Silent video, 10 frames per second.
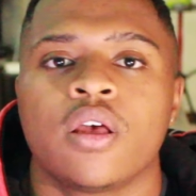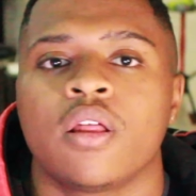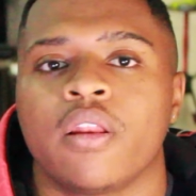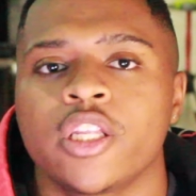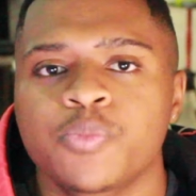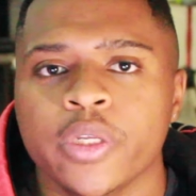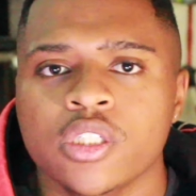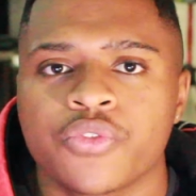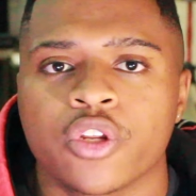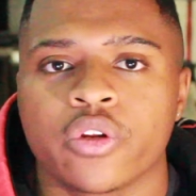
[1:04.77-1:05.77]
Let's break this
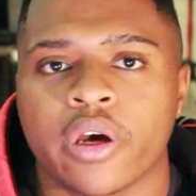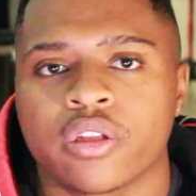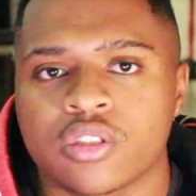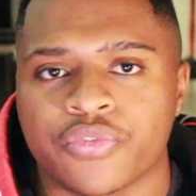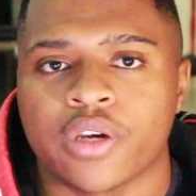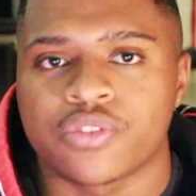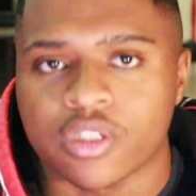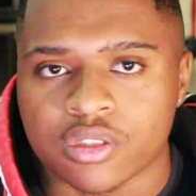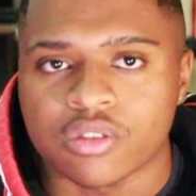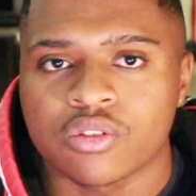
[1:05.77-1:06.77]
video down into 5
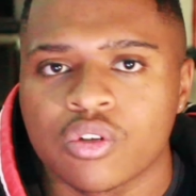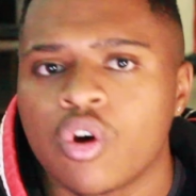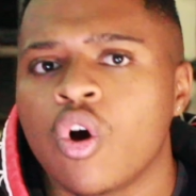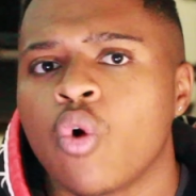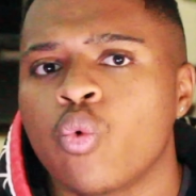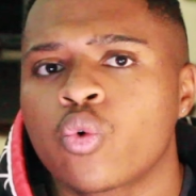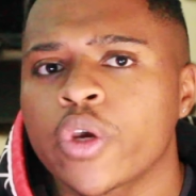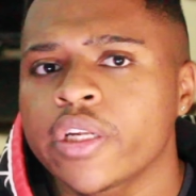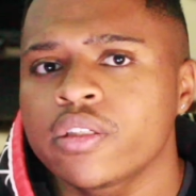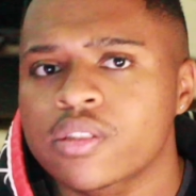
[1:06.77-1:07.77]
sections. We'll quickly
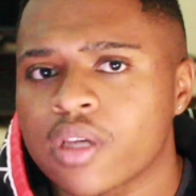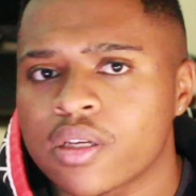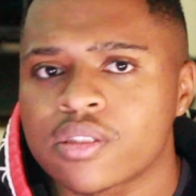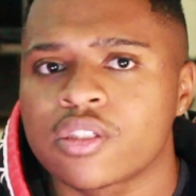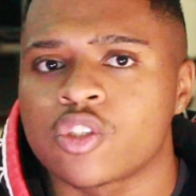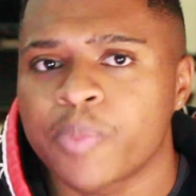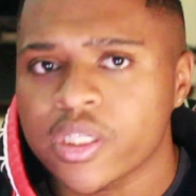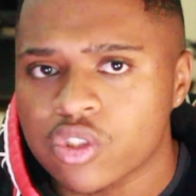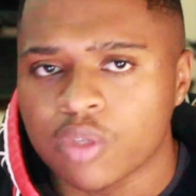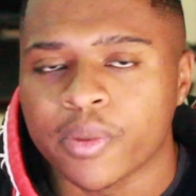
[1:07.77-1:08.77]
discuss the specs on
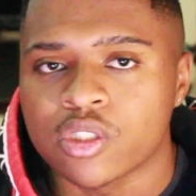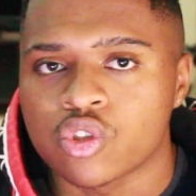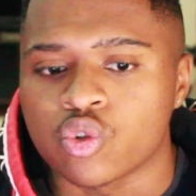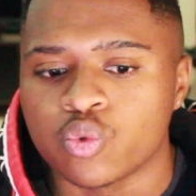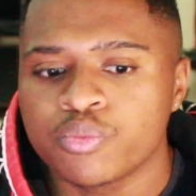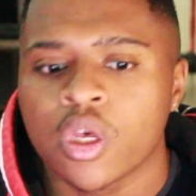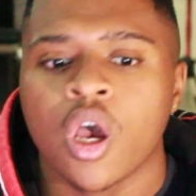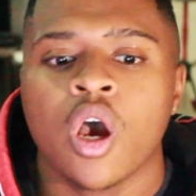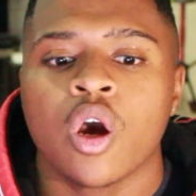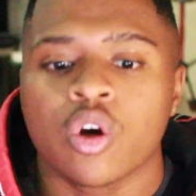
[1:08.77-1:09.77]
the Buds 2,
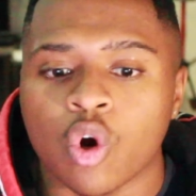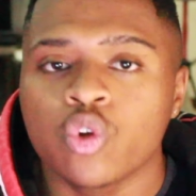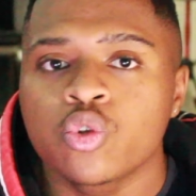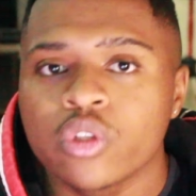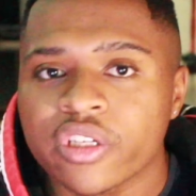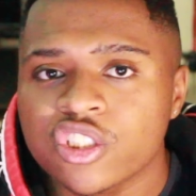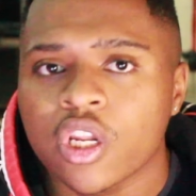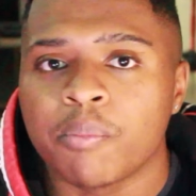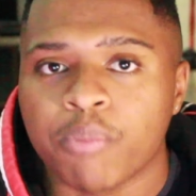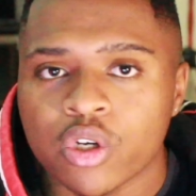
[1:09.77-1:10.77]
go through the initial
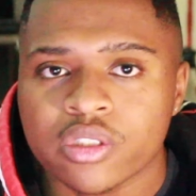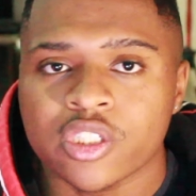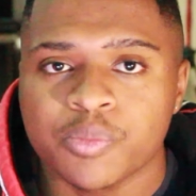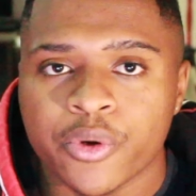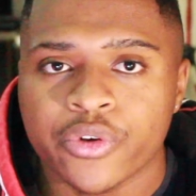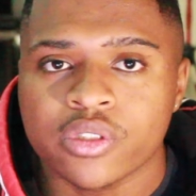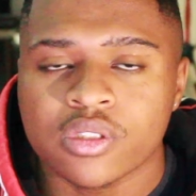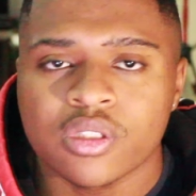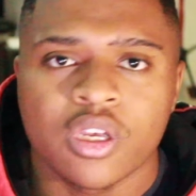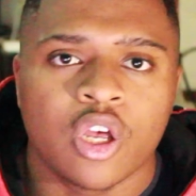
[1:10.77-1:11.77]
unboxing experience,
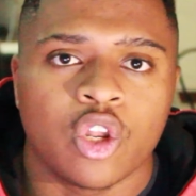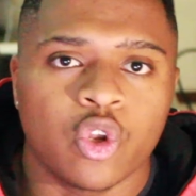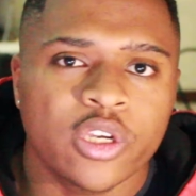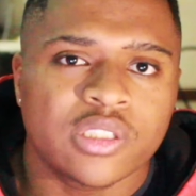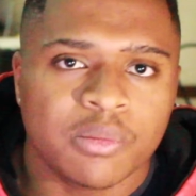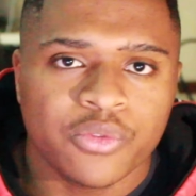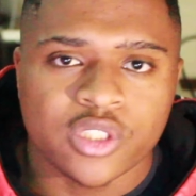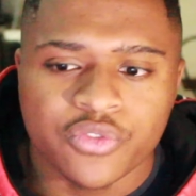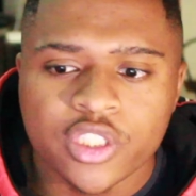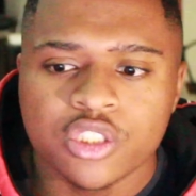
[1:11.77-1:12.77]
look at some of its
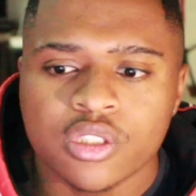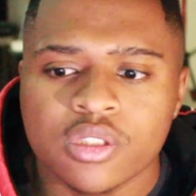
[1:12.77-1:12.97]
features,